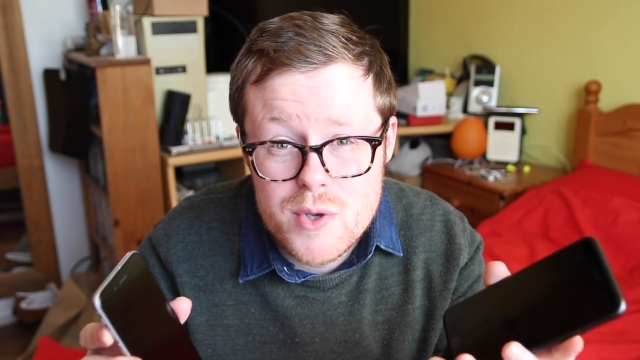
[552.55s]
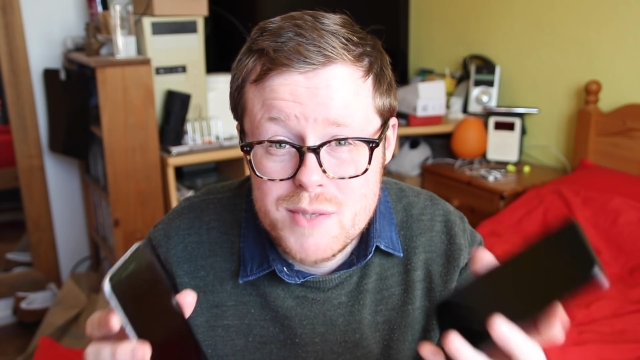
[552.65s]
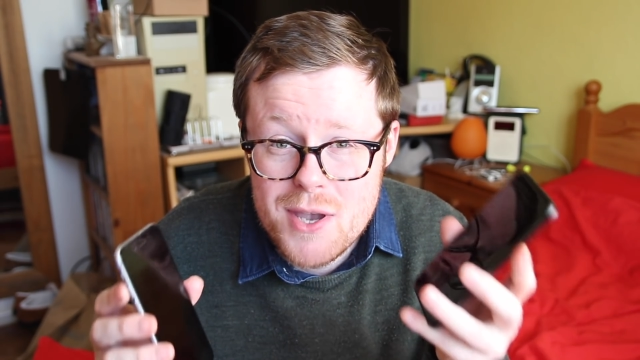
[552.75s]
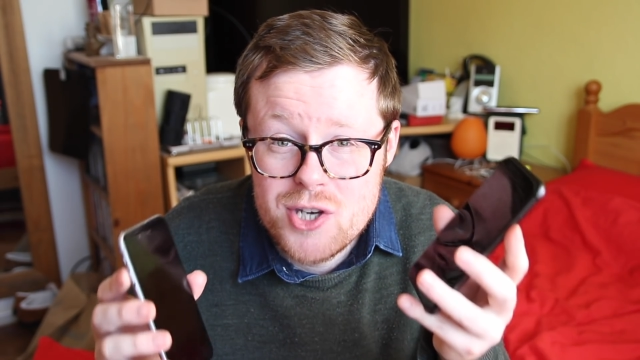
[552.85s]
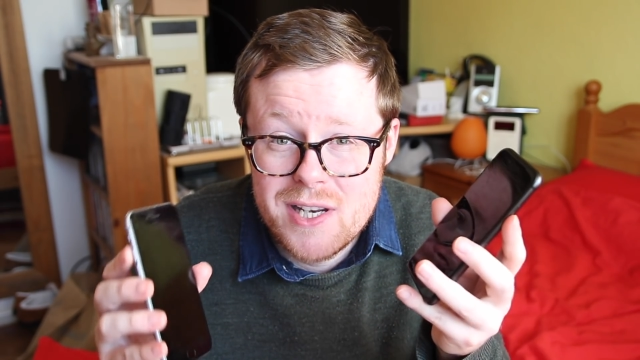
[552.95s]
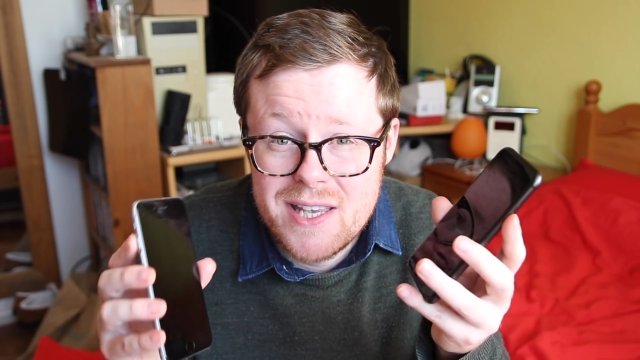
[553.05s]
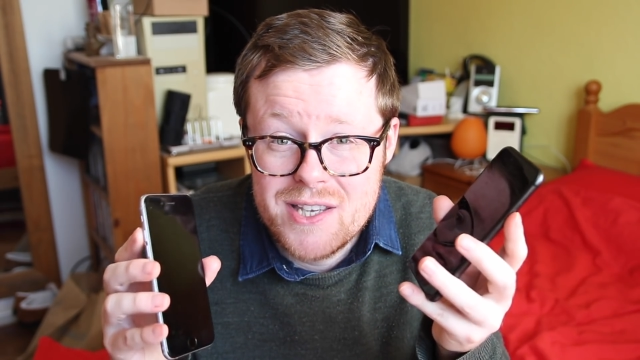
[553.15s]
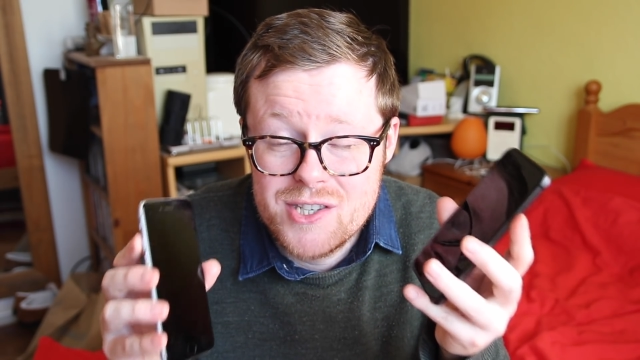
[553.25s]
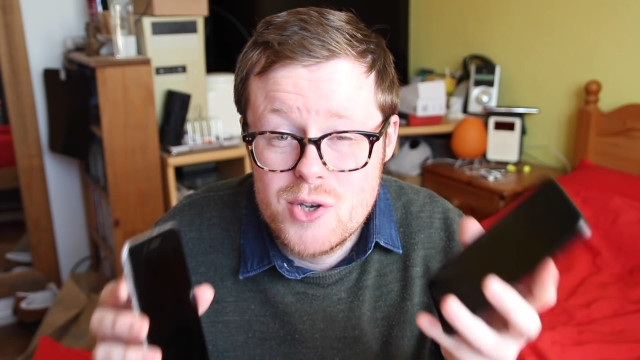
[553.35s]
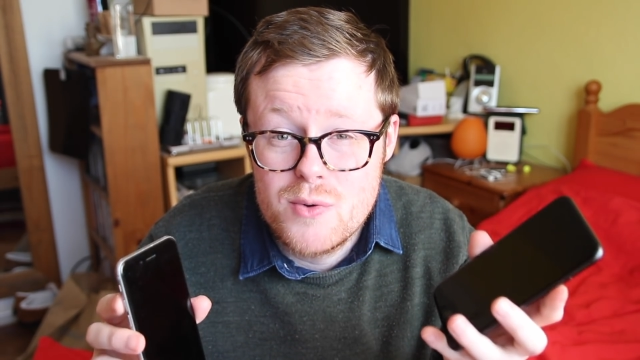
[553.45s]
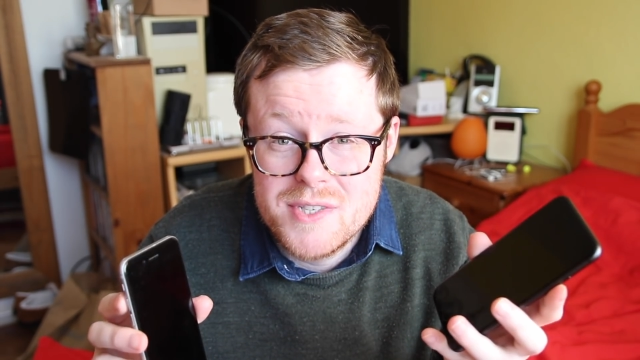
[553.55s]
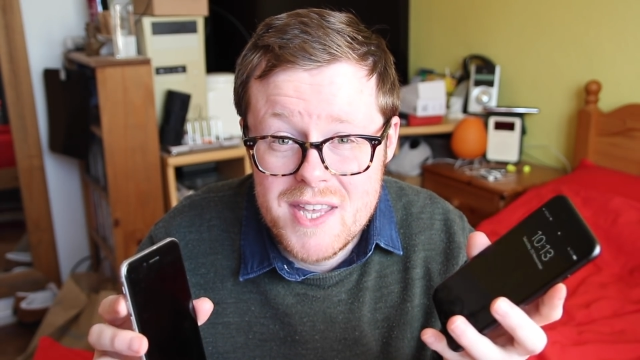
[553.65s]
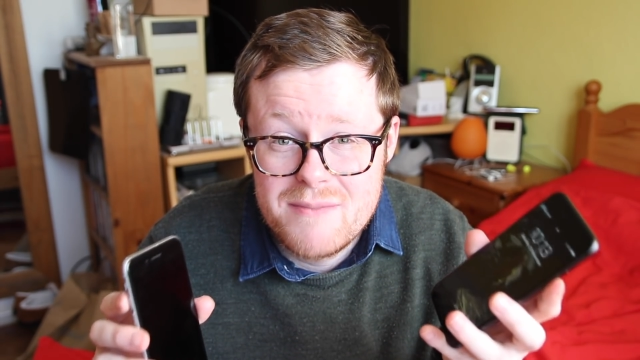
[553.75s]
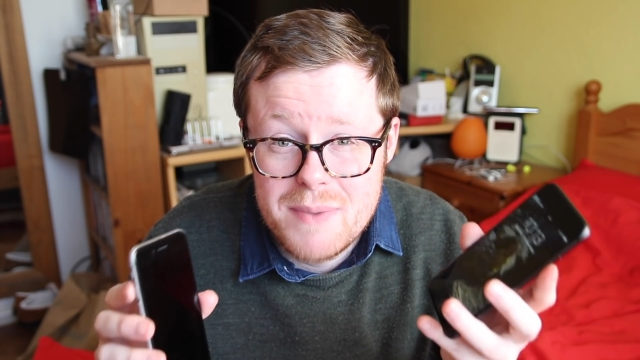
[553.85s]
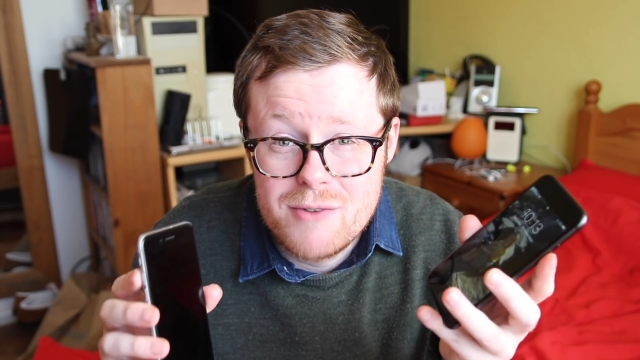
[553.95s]
especially as soon as
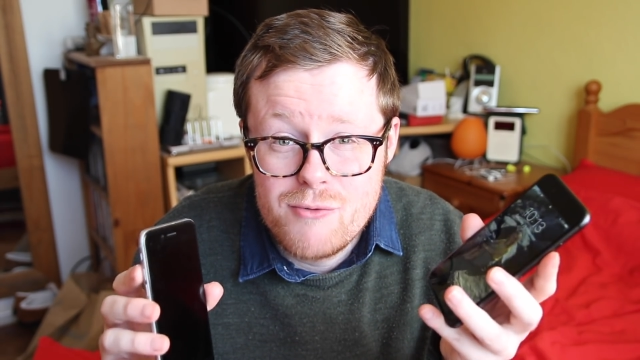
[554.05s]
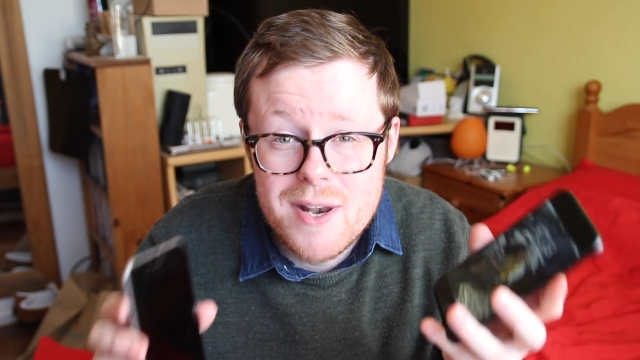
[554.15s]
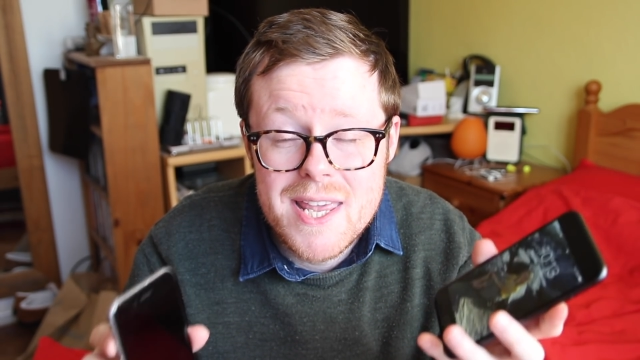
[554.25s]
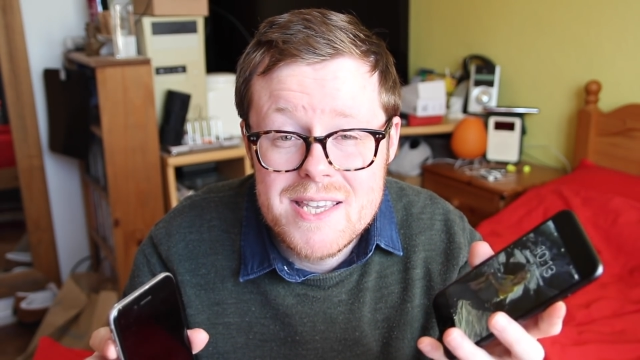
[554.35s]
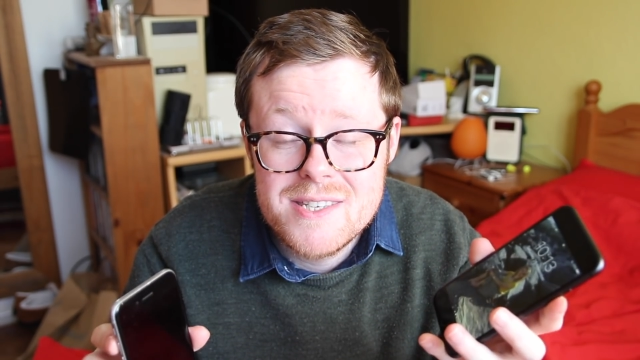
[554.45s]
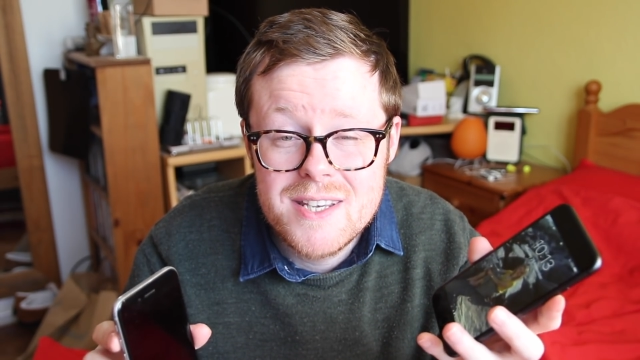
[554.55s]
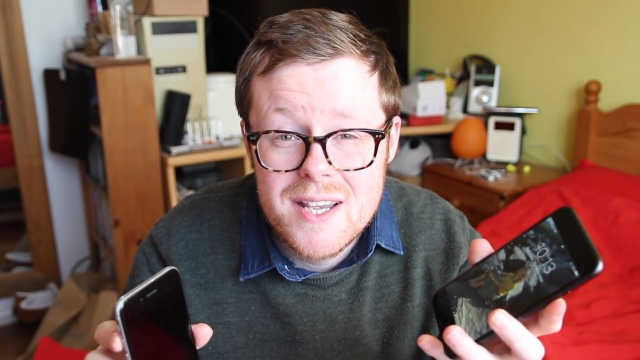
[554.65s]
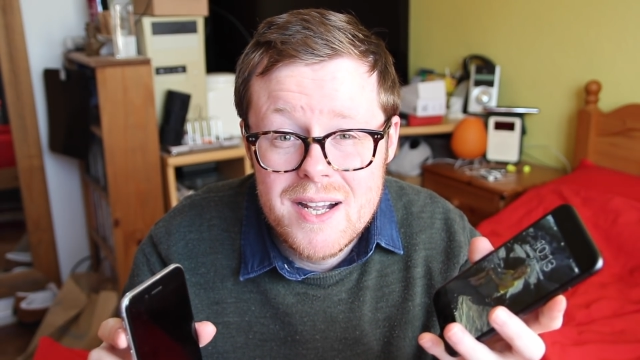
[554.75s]
they've been released.